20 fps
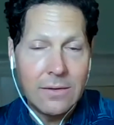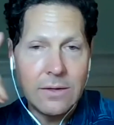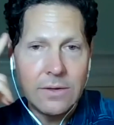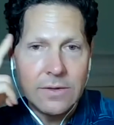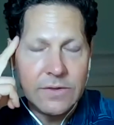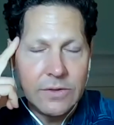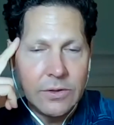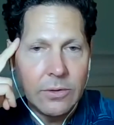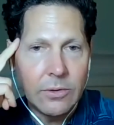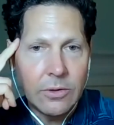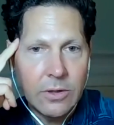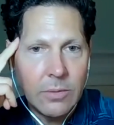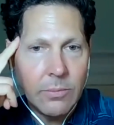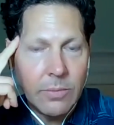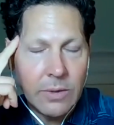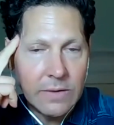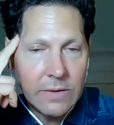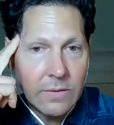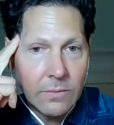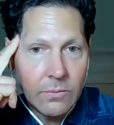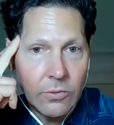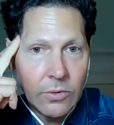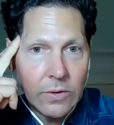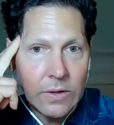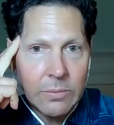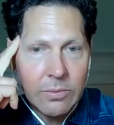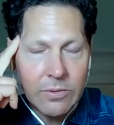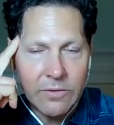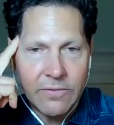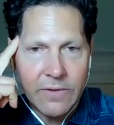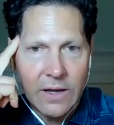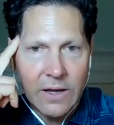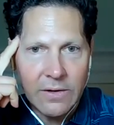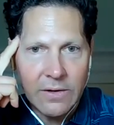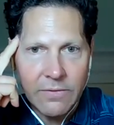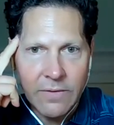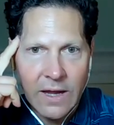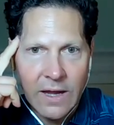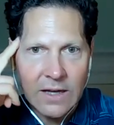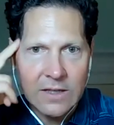there still can be some really profound
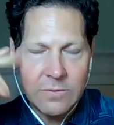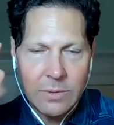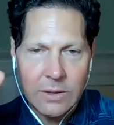effects,